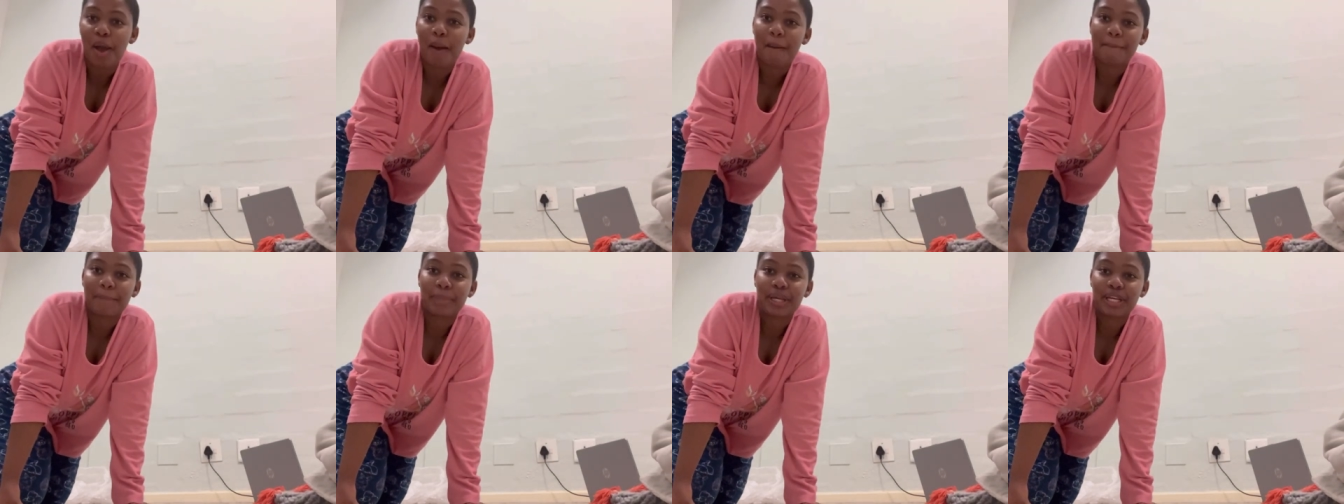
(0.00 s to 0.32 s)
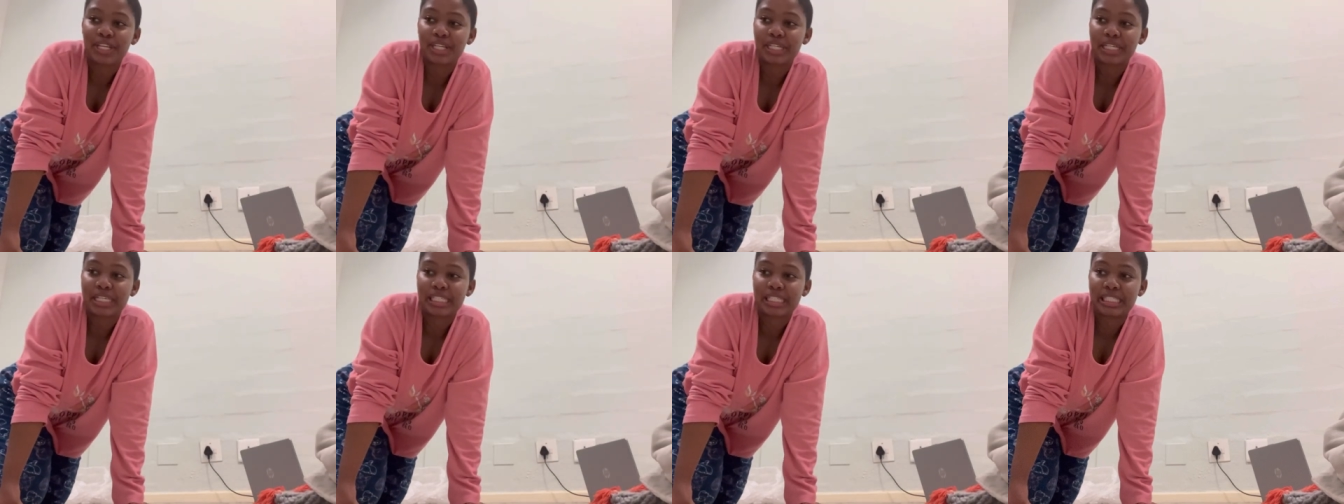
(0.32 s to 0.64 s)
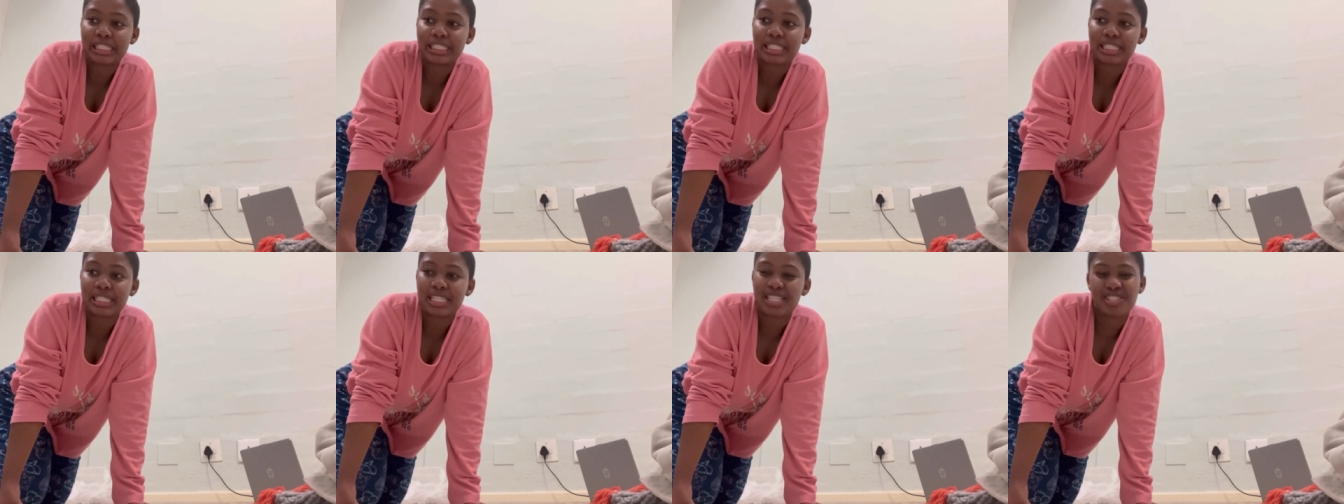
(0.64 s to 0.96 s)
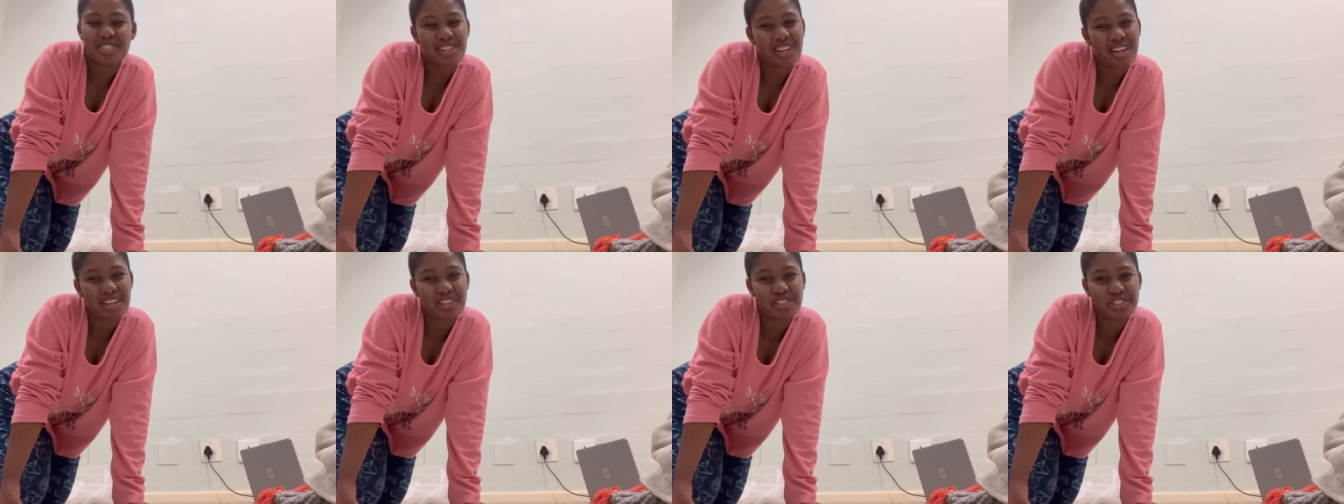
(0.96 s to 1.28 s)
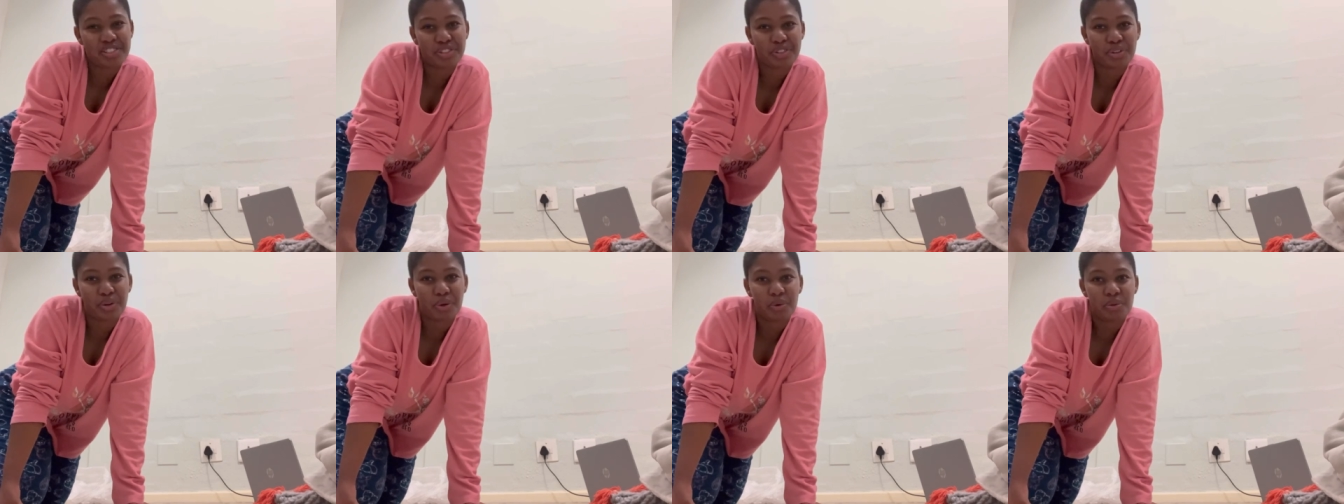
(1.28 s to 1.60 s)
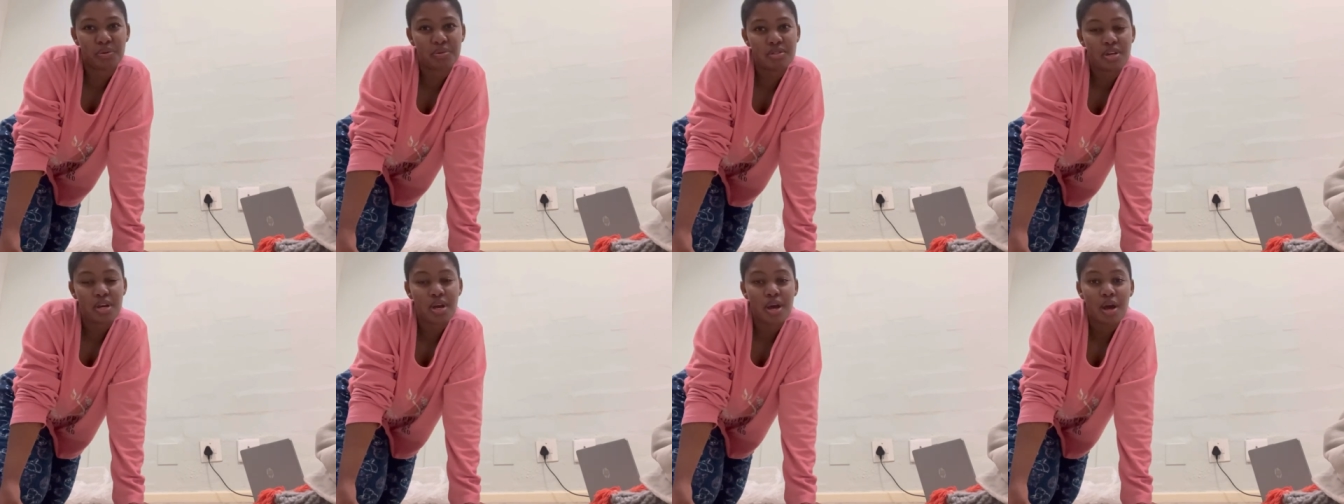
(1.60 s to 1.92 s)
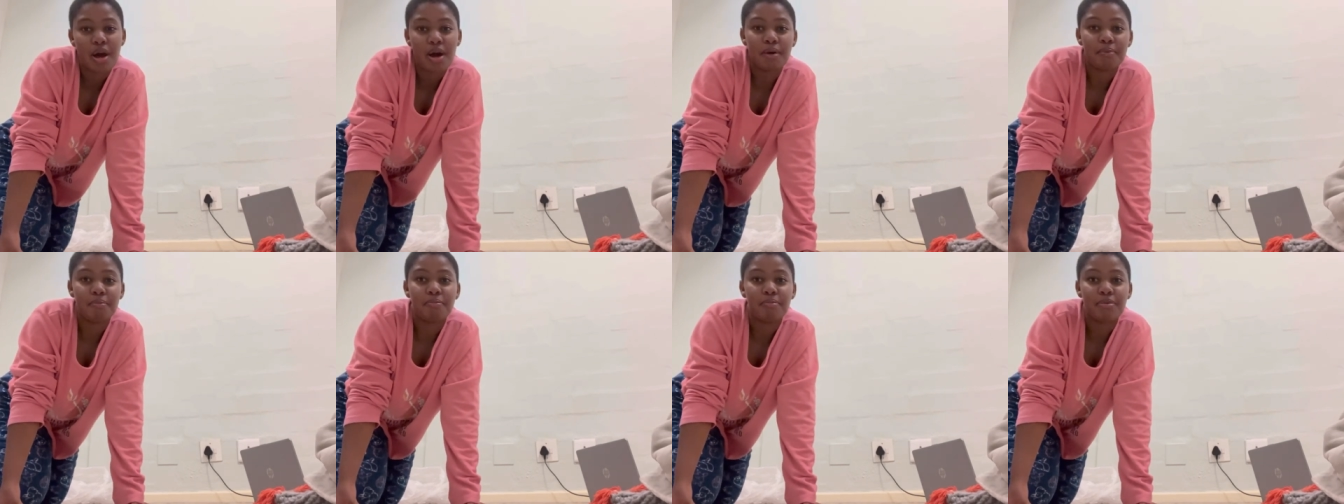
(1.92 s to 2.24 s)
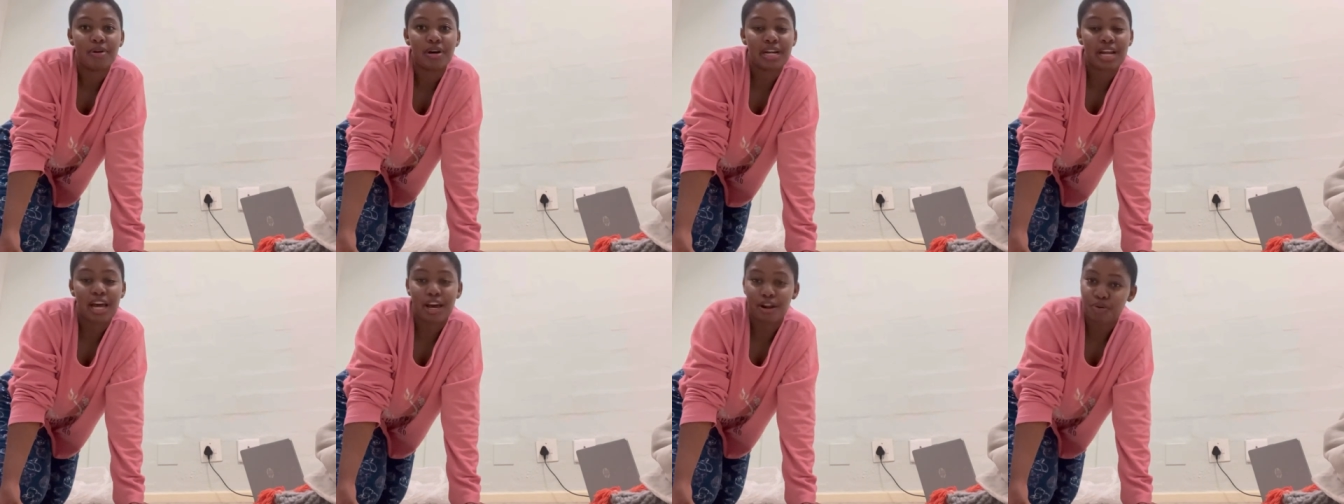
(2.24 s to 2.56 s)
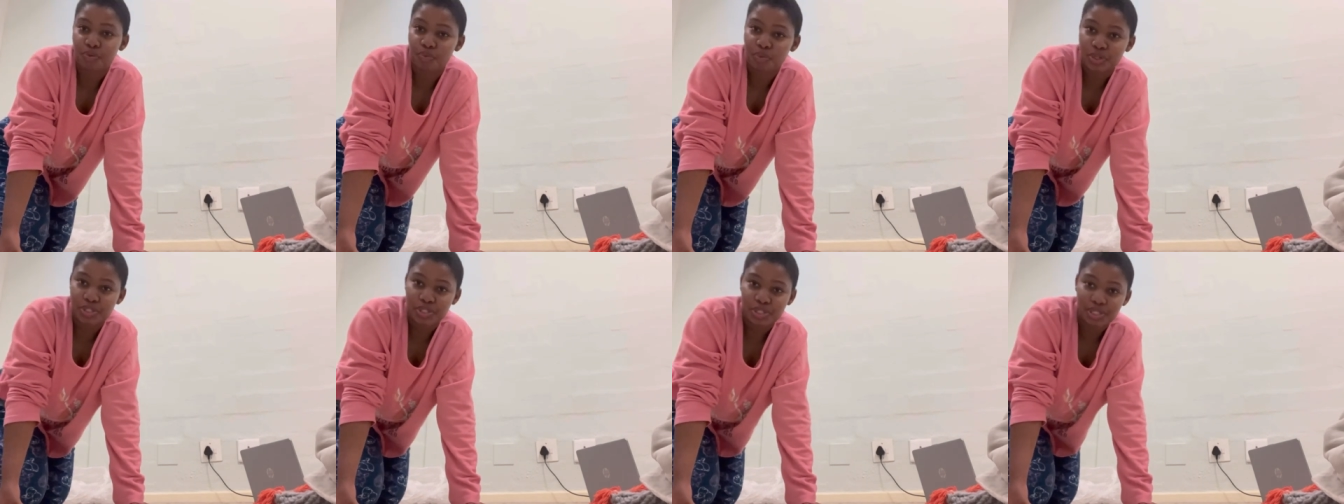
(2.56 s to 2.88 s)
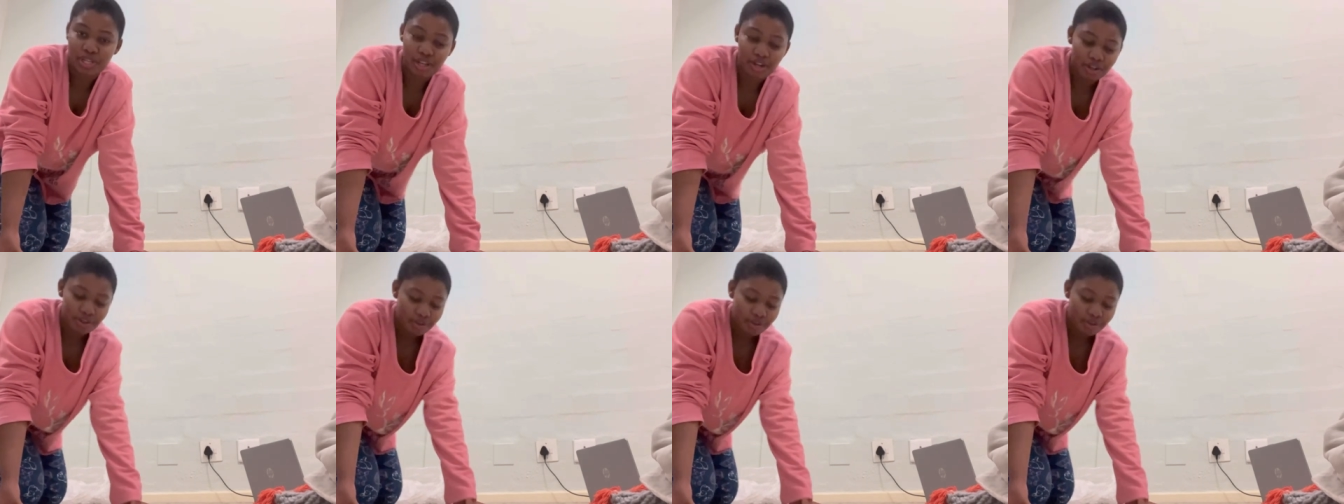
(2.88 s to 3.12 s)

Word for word: because it's not actually cold, but I don't want to get a